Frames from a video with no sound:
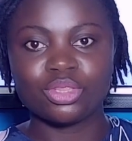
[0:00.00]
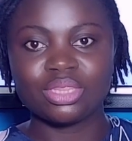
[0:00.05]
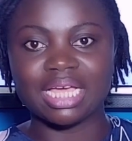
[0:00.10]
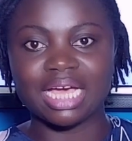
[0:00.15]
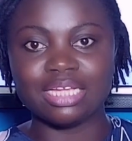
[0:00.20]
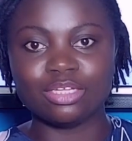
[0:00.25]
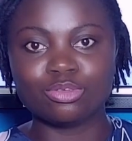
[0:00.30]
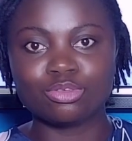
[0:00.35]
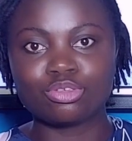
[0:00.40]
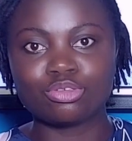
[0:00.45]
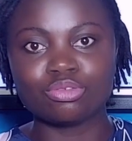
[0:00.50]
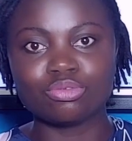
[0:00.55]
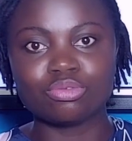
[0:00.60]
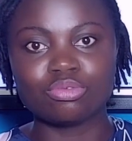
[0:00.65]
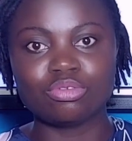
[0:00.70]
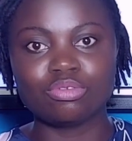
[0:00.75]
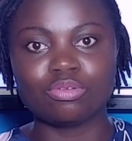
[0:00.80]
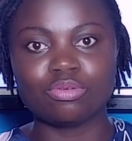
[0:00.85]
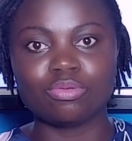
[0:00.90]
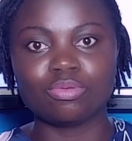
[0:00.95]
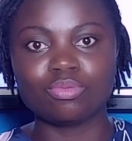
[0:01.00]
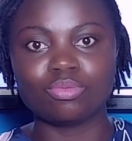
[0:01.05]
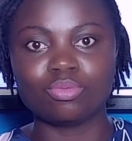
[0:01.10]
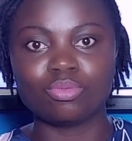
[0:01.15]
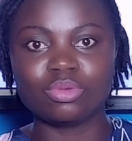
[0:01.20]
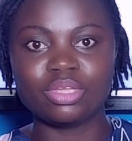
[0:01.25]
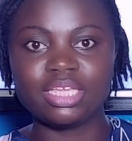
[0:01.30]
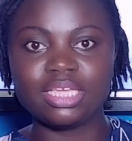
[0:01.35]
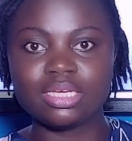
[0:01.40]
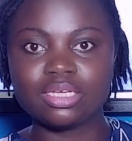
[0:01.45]
that you should
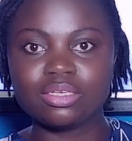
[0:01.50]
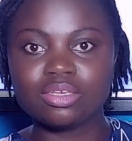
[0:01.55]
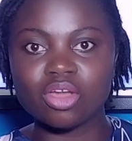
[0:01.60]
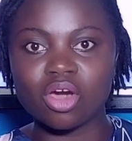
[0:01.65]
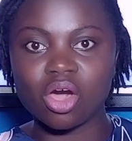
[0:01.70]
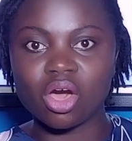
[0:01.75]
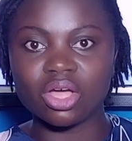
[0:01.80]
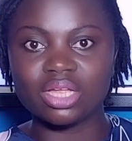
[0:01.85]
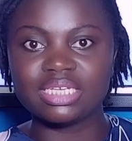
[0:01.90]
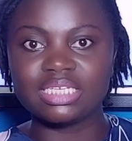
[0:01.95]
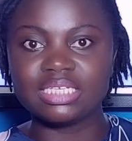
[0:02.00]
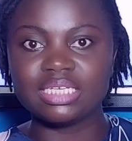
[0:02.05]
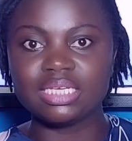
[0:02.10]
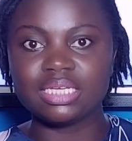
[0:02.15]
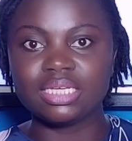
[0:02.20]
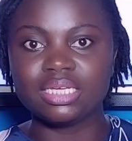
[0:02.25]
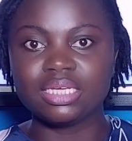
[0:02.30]
ignore